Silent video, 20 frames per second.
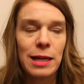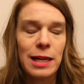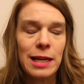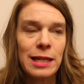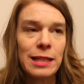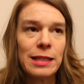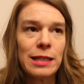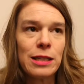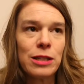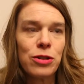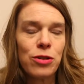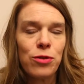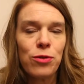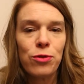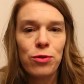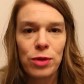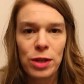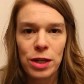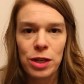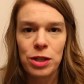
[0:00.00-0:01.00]
It's to
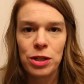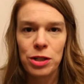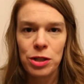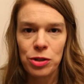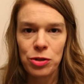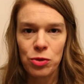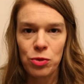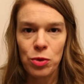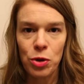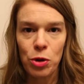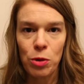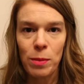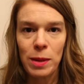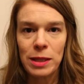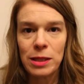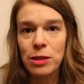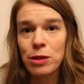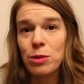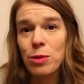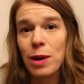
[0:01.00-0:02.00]
finish this room.
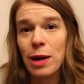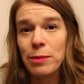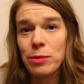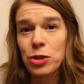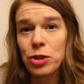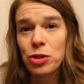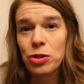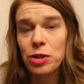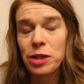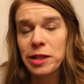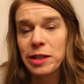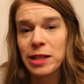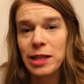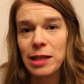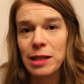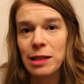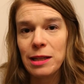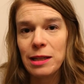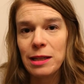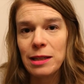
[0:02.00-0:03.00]
And so I'm just
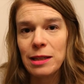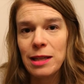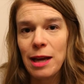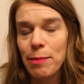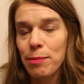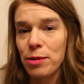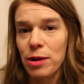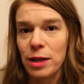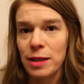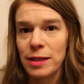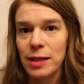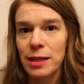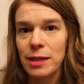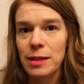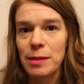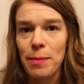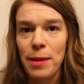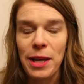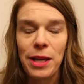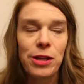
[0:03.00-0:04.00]
trusting that
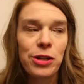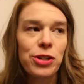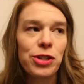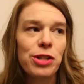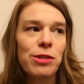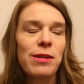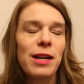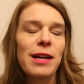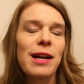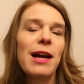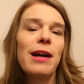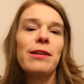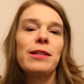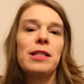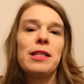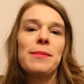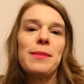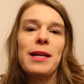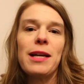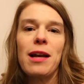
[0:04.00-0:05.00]
process. My energy right now is
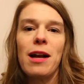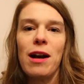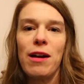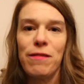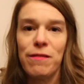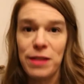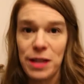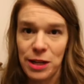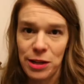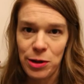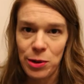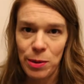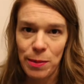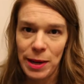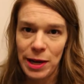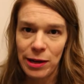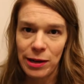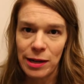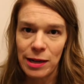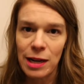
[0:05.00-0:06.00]
to make a video
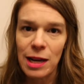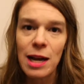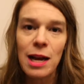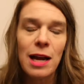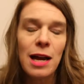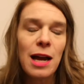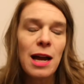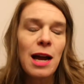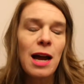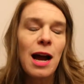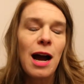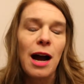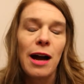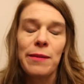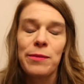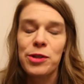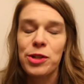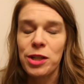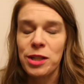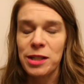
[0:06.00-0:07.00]
about it.
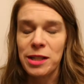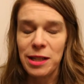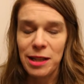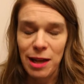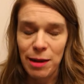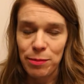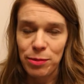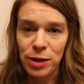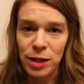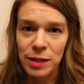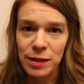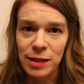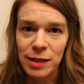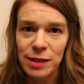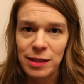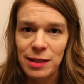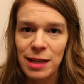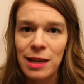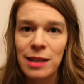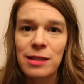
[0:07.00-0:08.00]
I'm trusting that
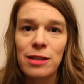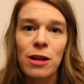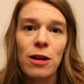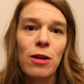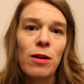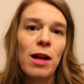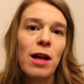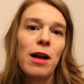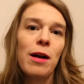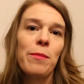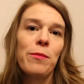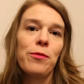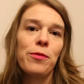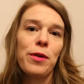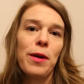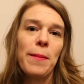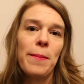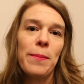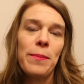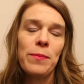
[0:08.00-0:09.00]
process. That has all come
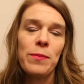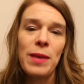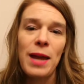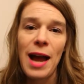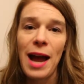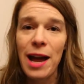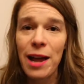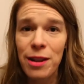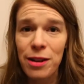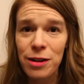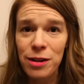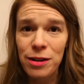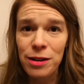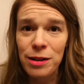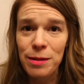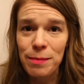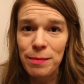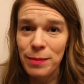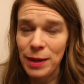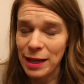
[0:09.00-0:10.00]
from
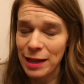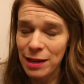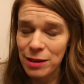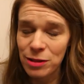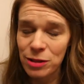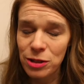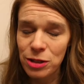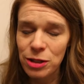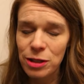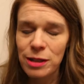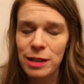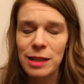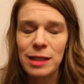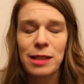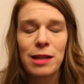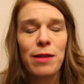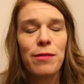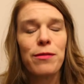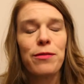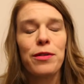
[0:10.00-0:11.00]
Heather, my counselor. It's
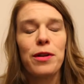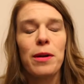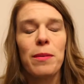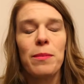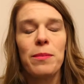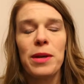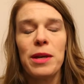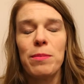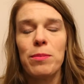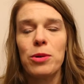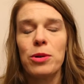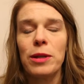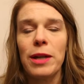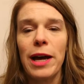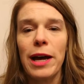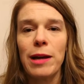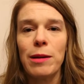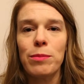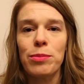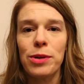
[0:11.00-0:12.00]
come from people
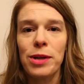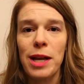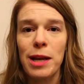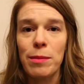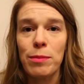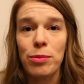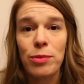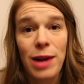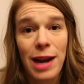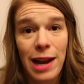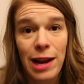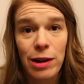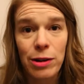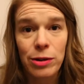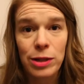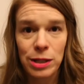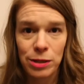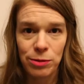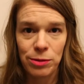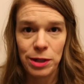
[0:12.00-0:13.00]
like Brene
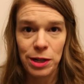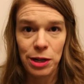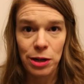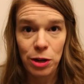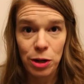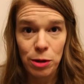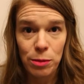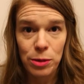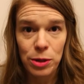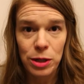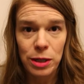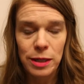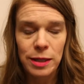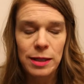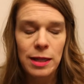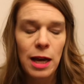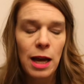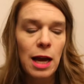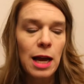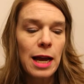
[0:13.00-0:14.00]
Brown and reading her
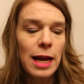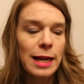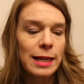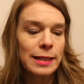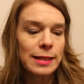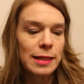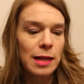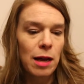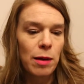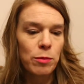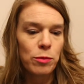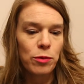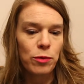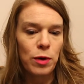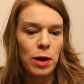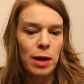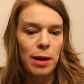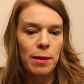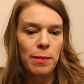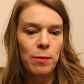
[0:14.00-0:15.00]
books. It's come
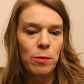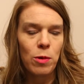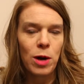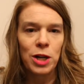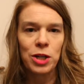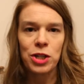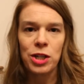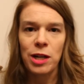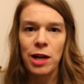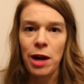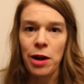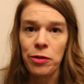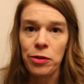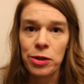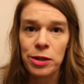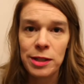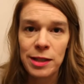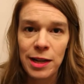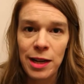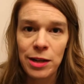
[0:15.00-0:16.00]
from watching
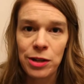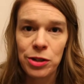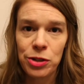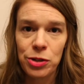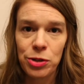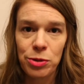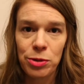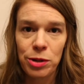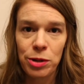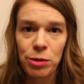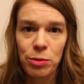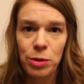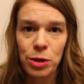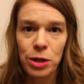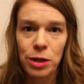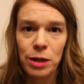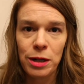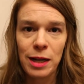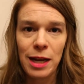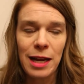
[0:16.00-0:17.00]
other designers do their
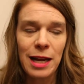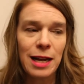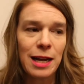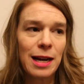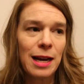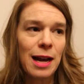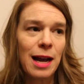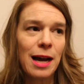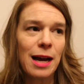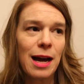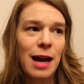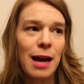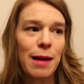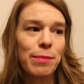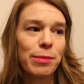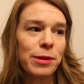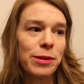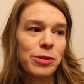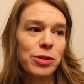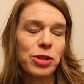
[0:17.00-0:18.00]
work. And I
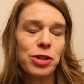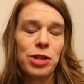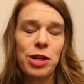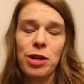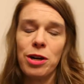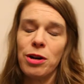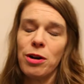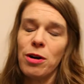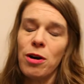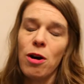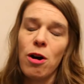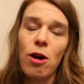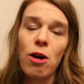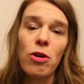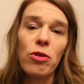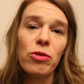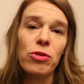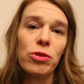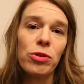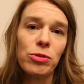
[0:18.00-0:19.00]
plan to share
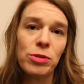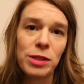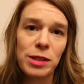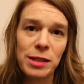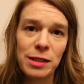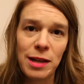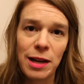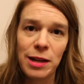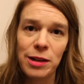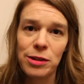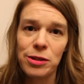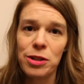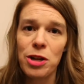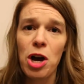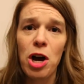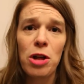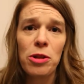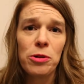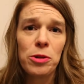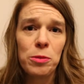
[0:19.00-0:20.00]
all those designers,
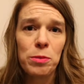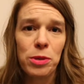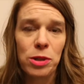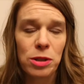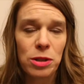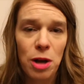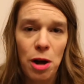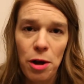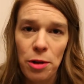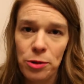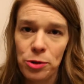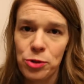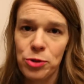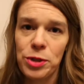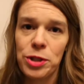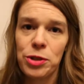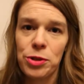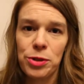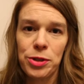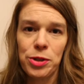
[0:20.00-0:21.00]
all those books, all those
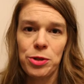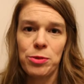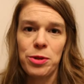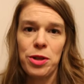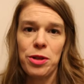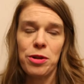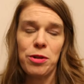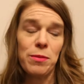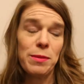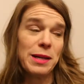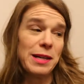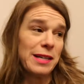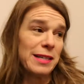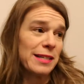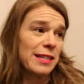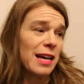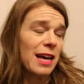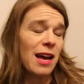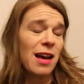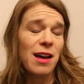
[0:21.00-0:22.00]
resources with you,
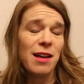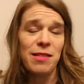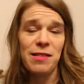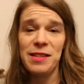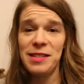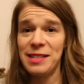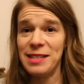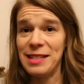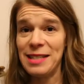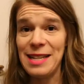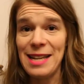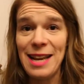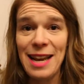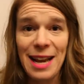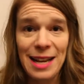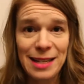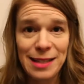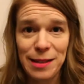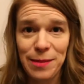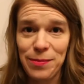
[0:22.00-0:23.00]
because this is
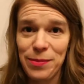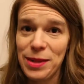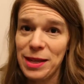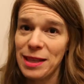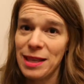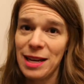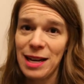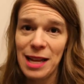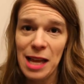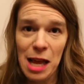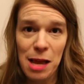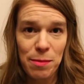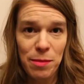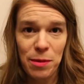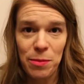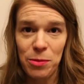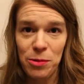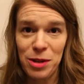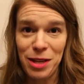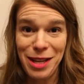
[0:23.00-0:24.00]
not something that I came
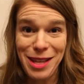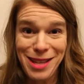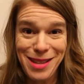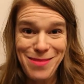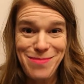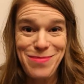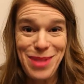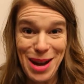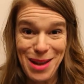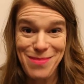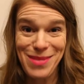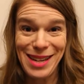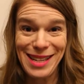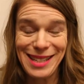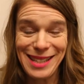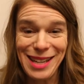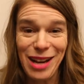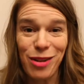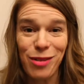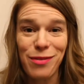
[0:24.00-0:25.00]
up with by
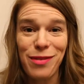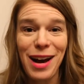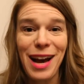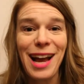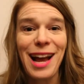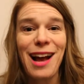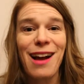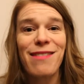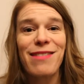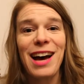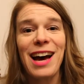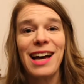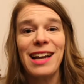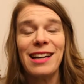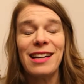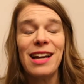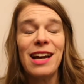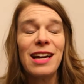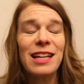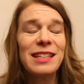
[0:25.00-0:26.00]
myself. I have
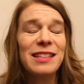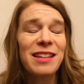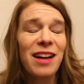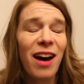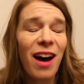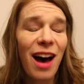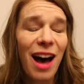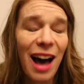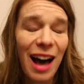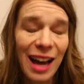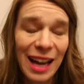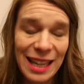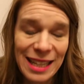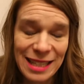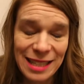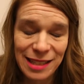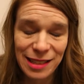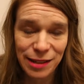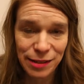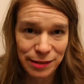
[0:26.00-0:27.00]
had
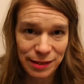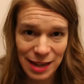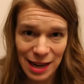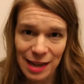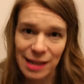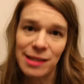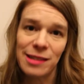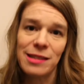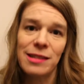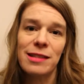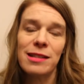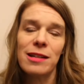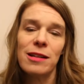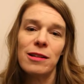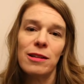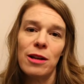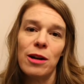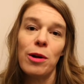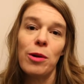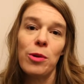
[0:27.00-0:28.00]
tons of guidance
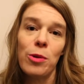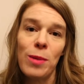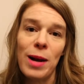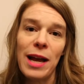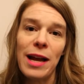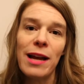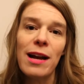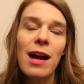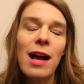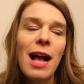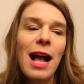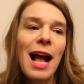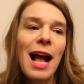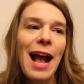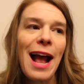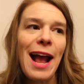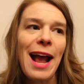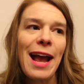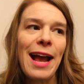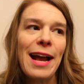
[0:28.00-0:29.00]
along the way.
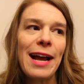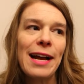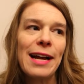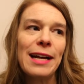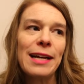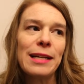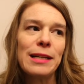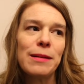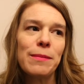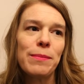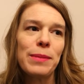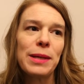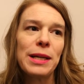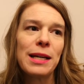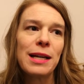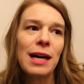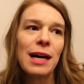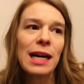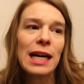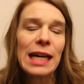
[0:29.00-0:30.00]
And
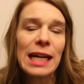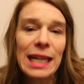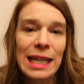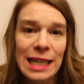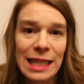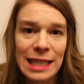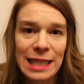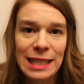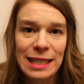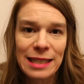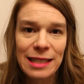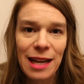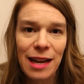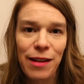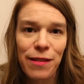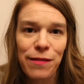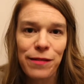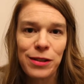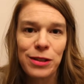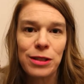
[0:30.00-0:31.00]
because
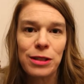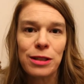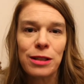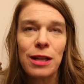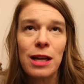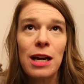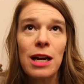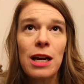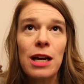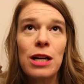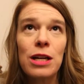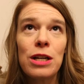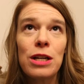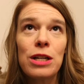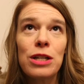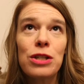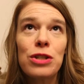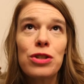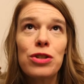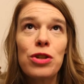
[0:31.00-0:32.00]
I feel
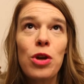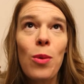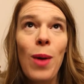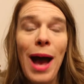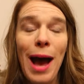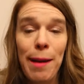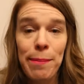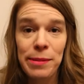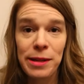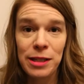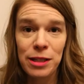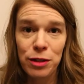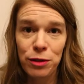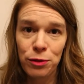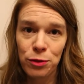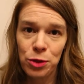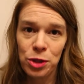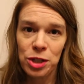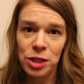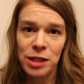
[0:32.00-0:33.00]
so happy and so
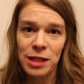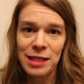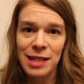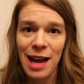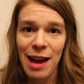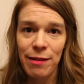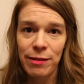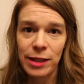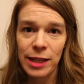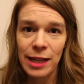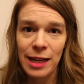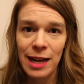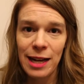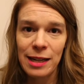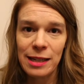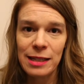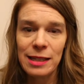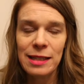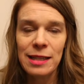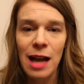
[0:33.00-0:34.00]
fortunate to have all that
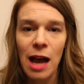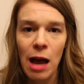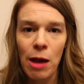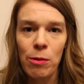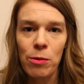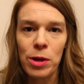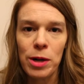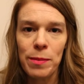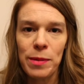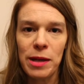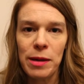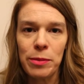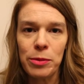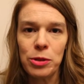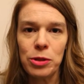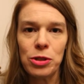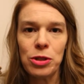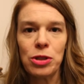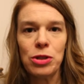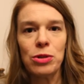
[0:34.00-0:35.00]
guidance, I want to be
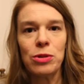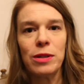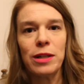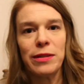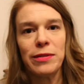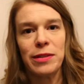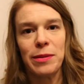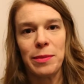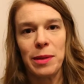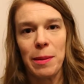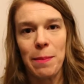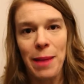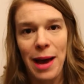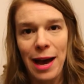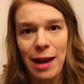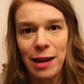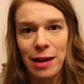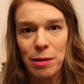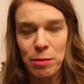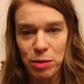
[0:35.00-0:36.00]
able to give something
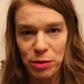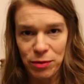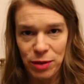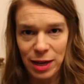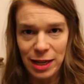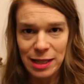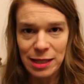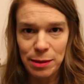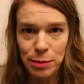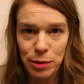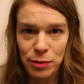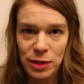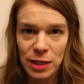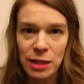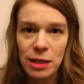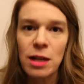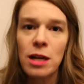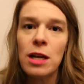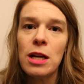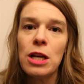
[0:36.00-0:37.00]
back and provide some of
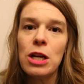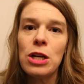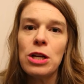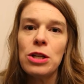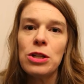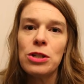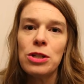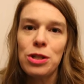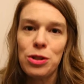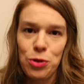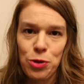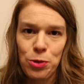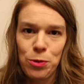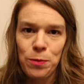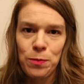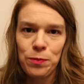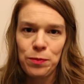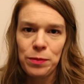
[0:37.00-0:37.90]
it to you.